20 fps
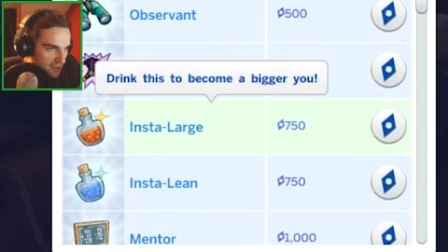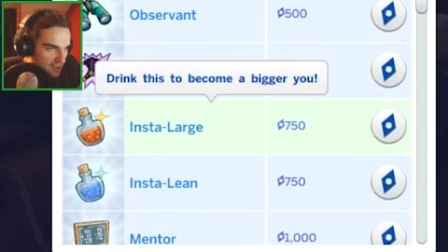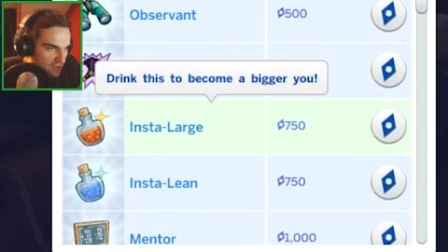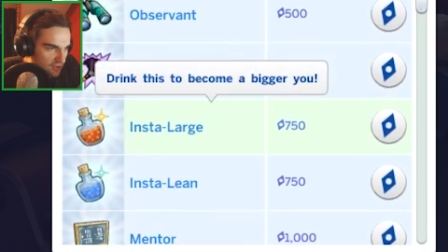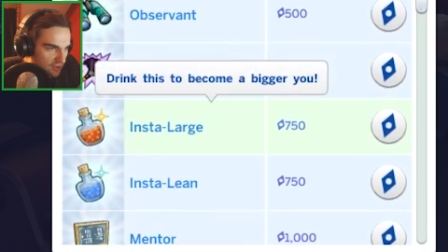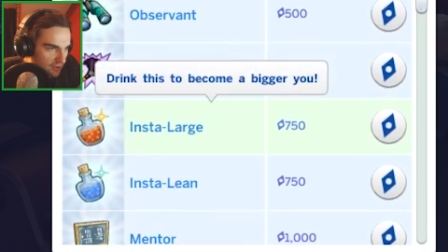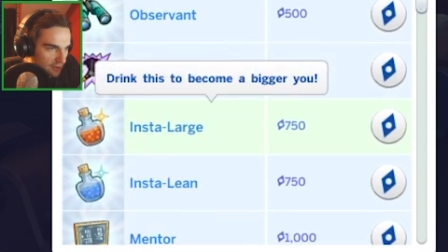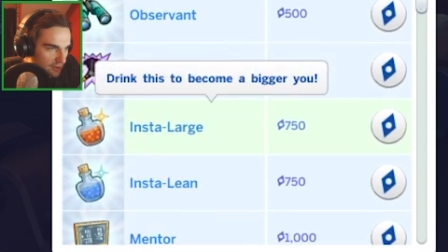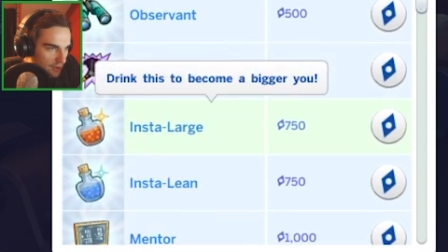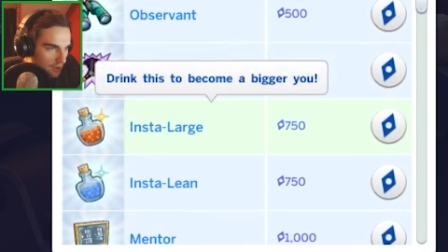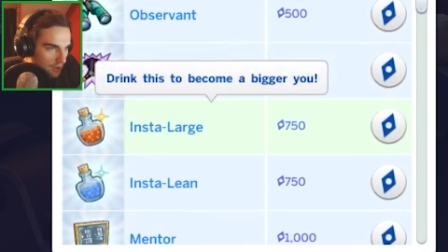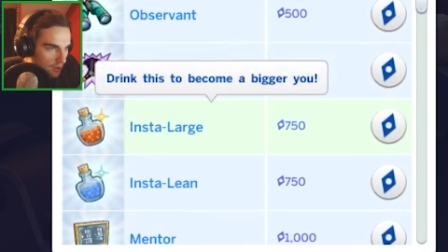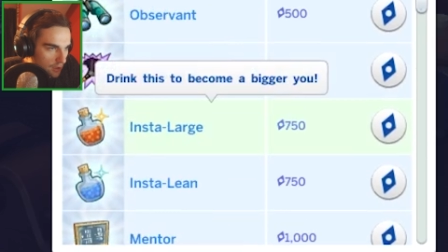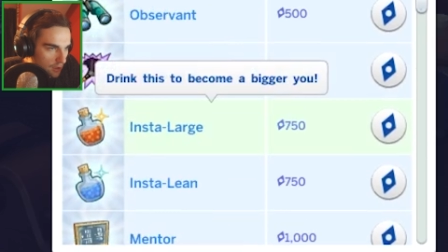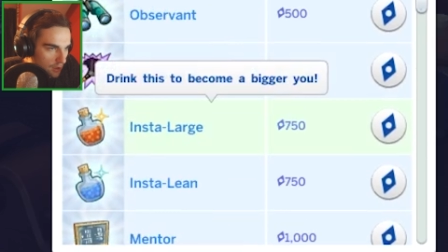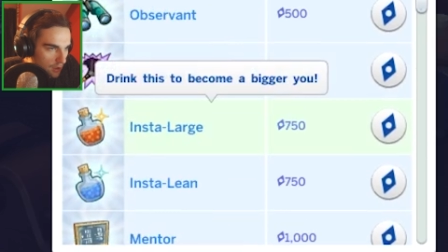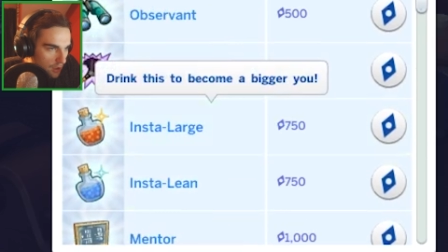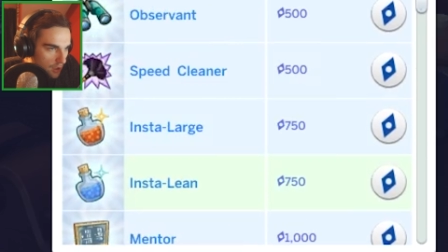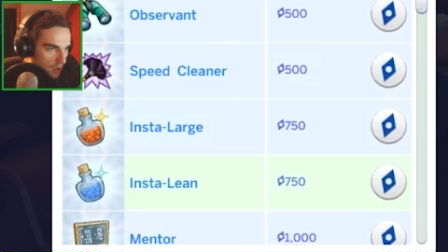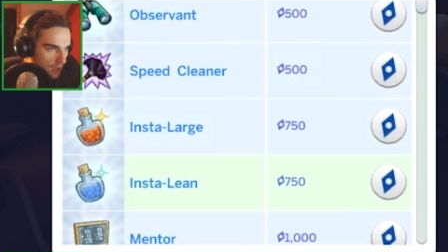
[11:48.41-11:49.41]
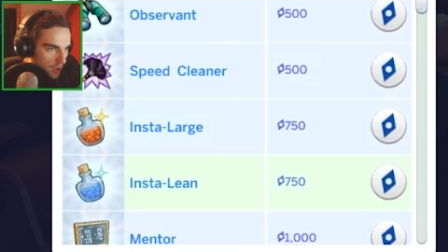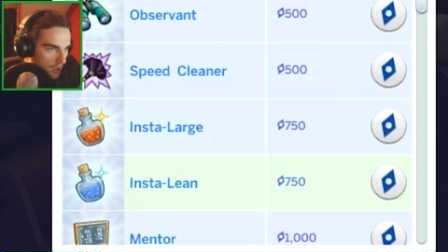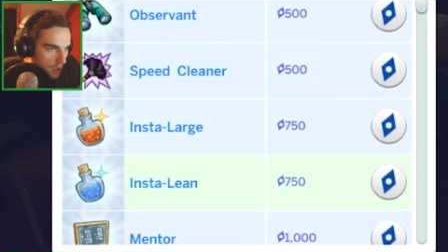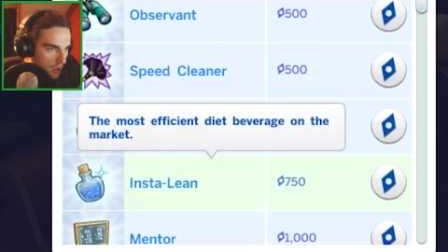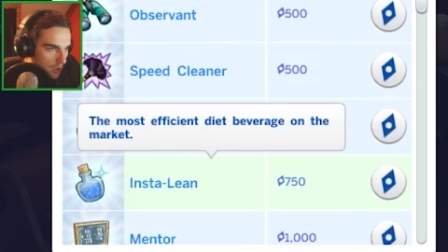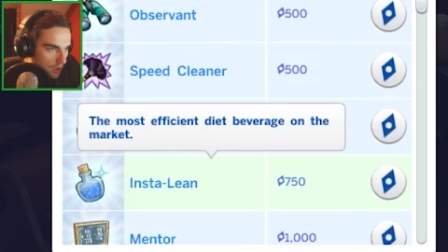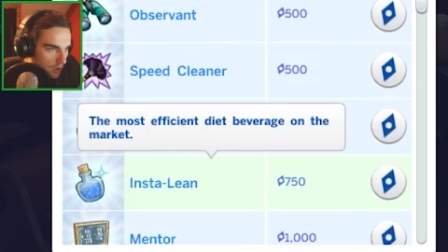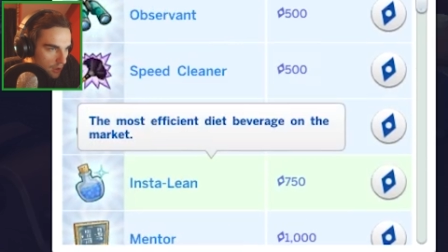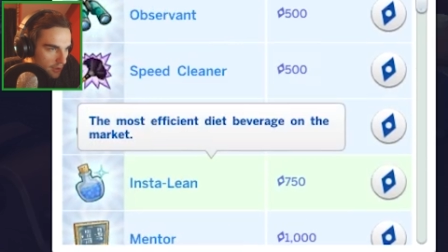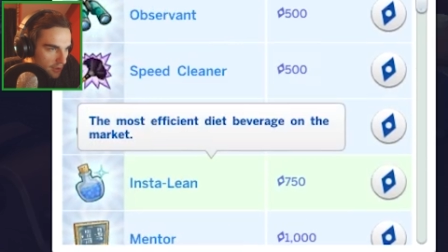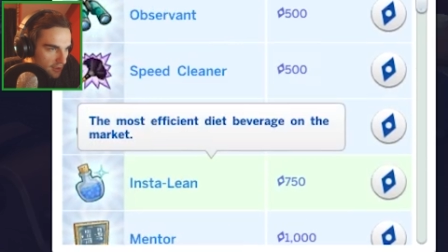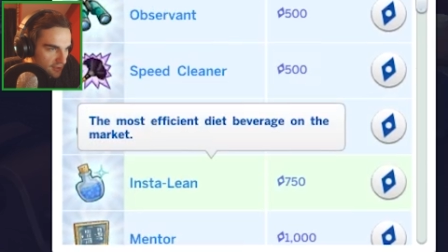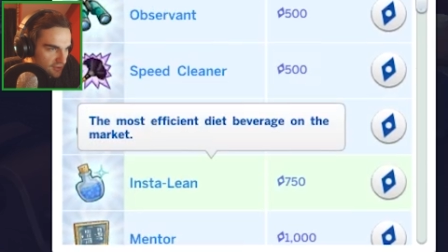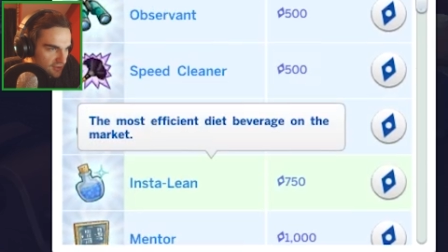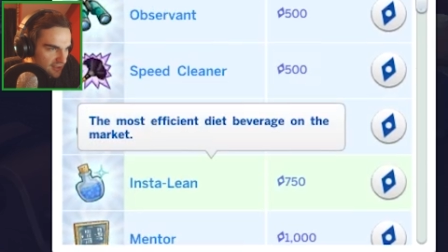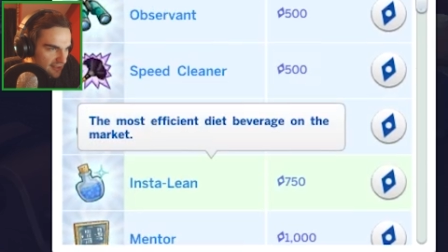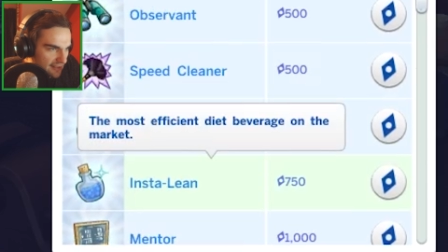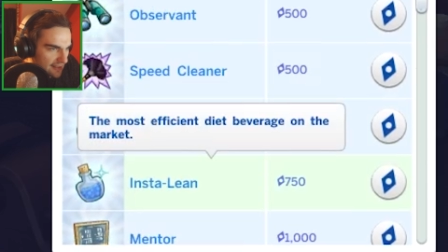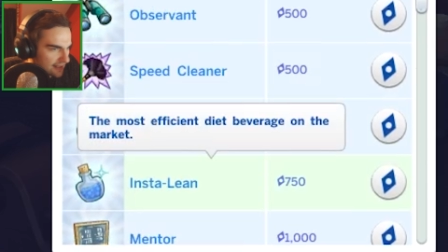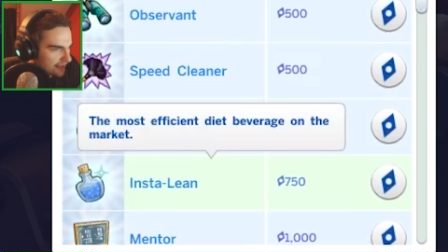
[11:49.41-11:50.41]
Insta
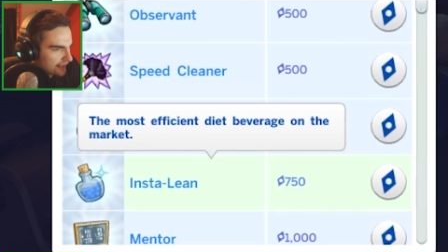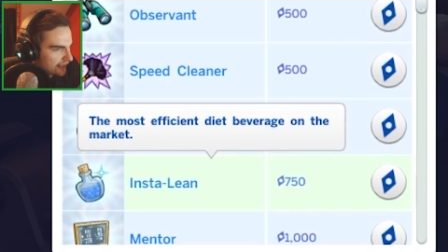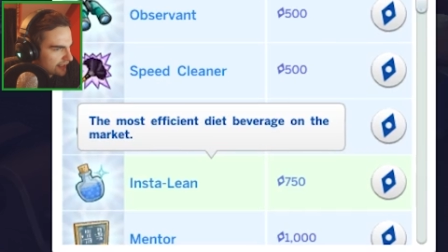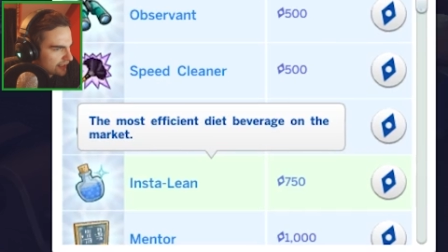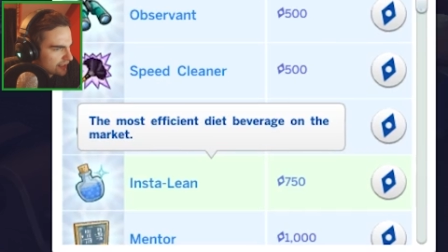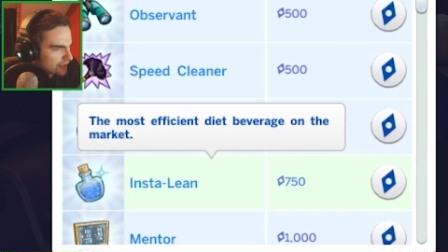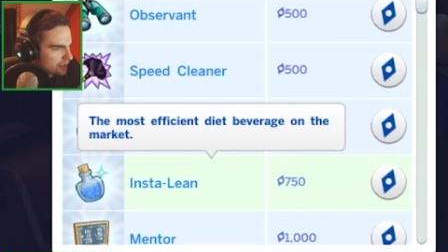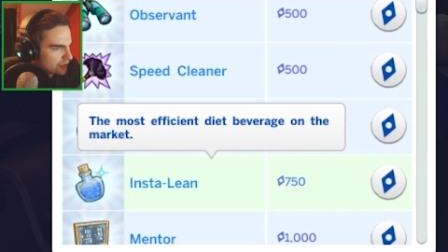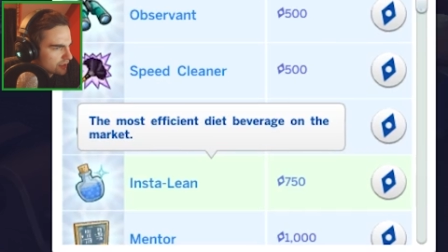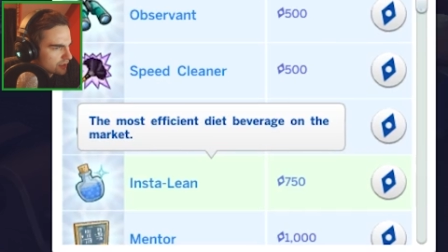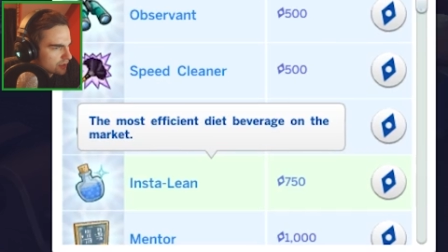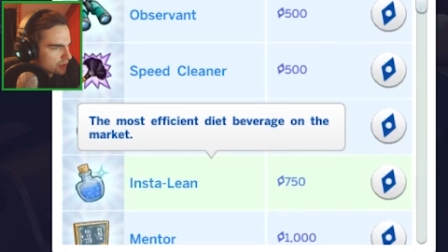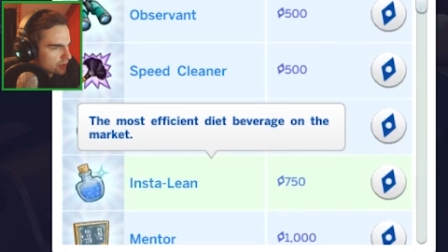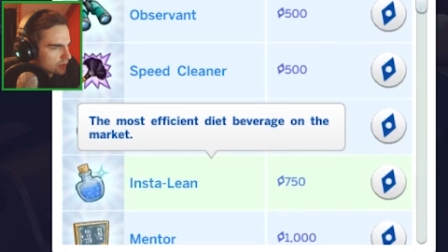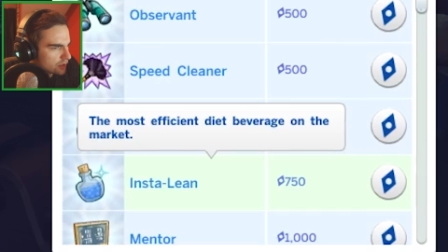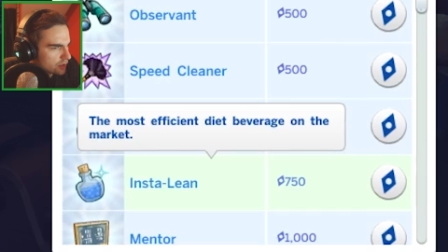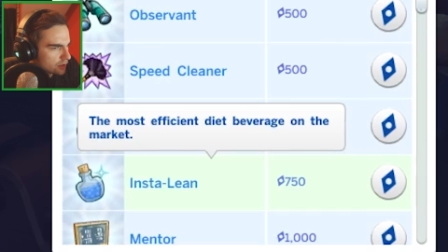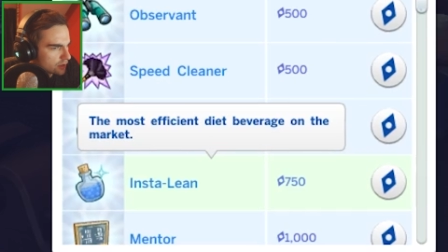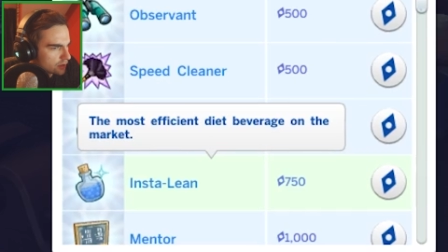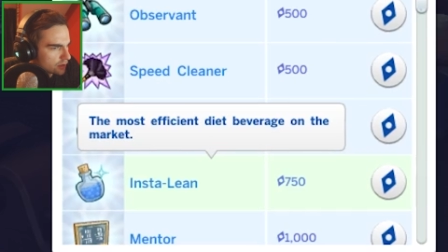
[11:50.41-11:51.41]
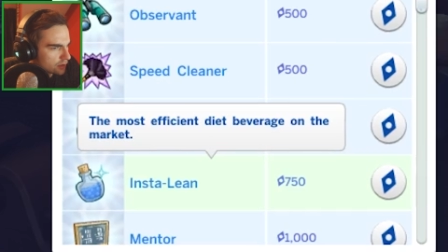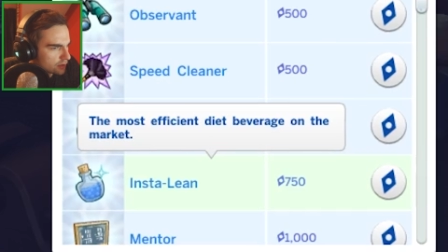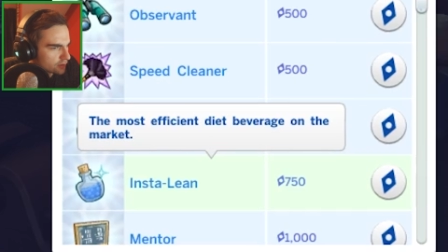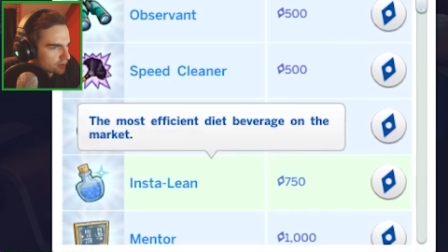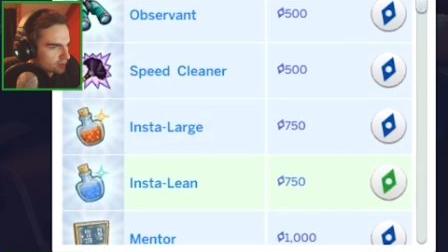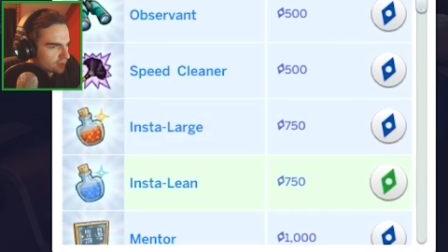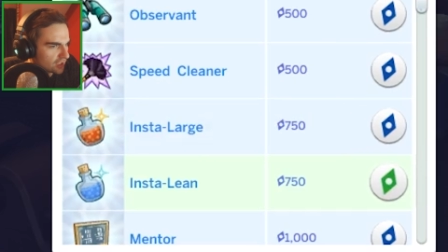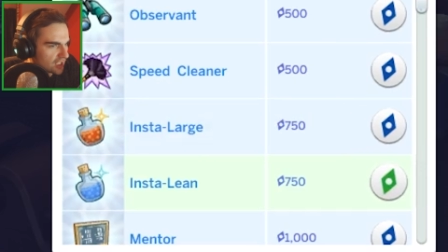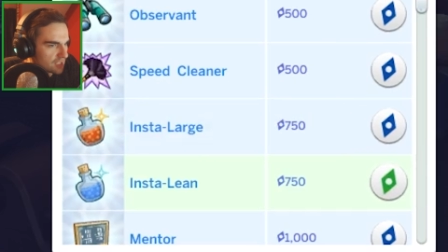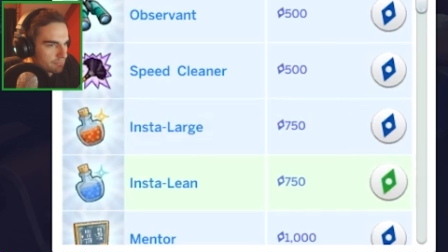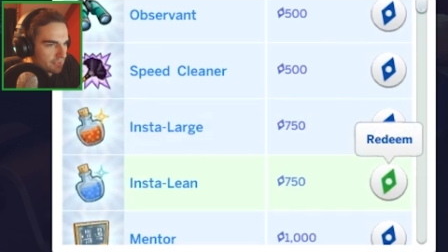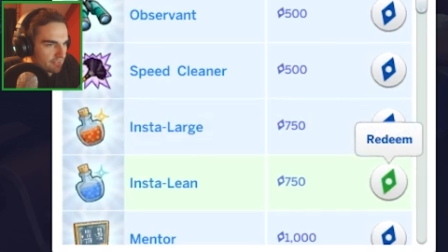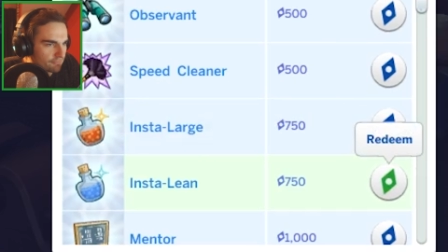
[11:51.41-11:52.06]
lean? It's a diet